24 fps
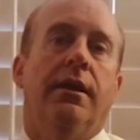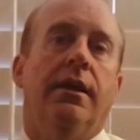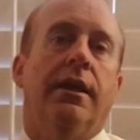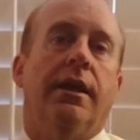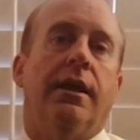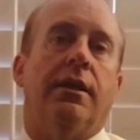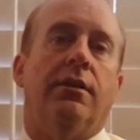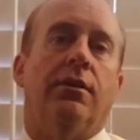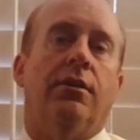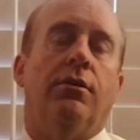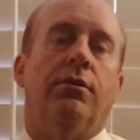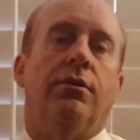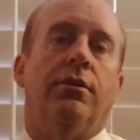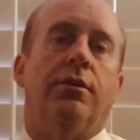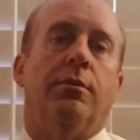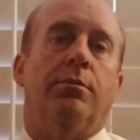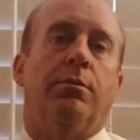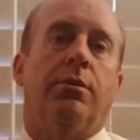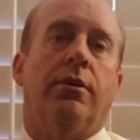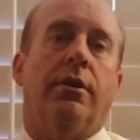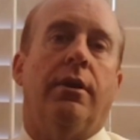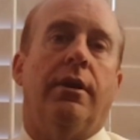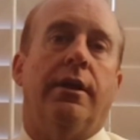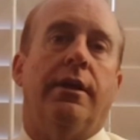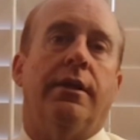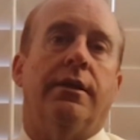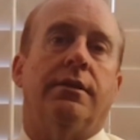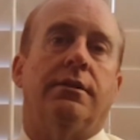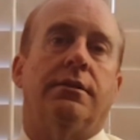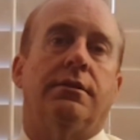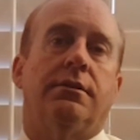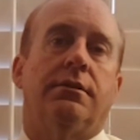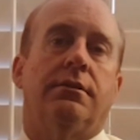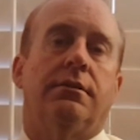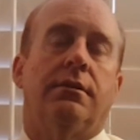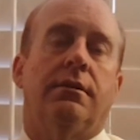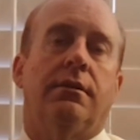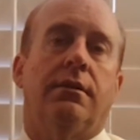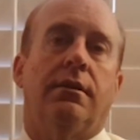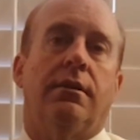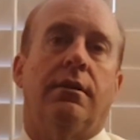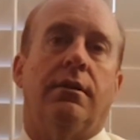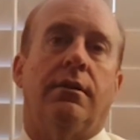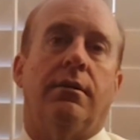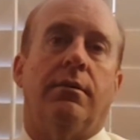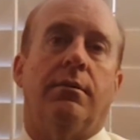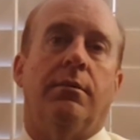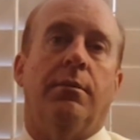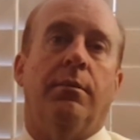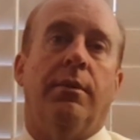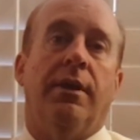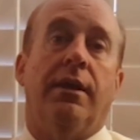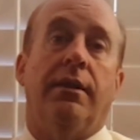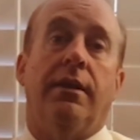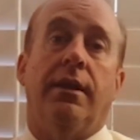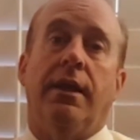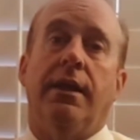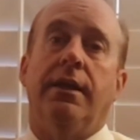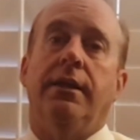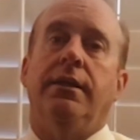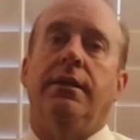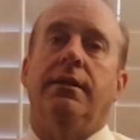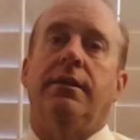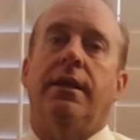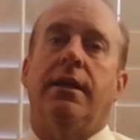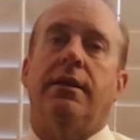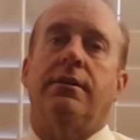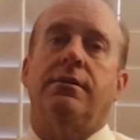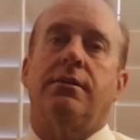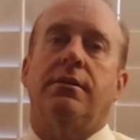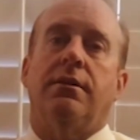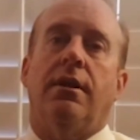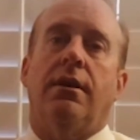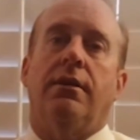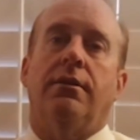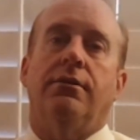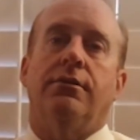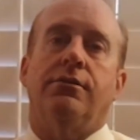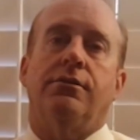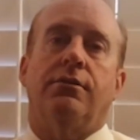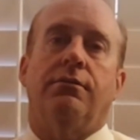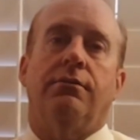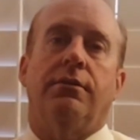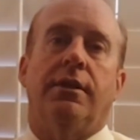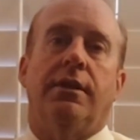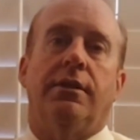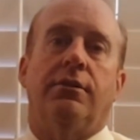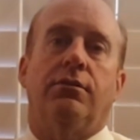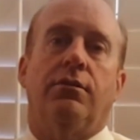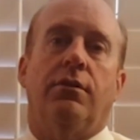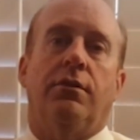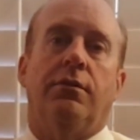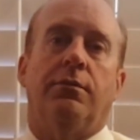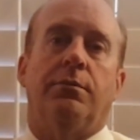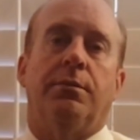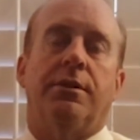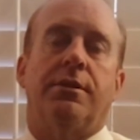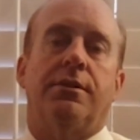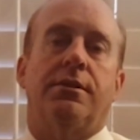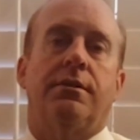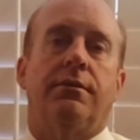and lowered the price about $90,000 over that 12 months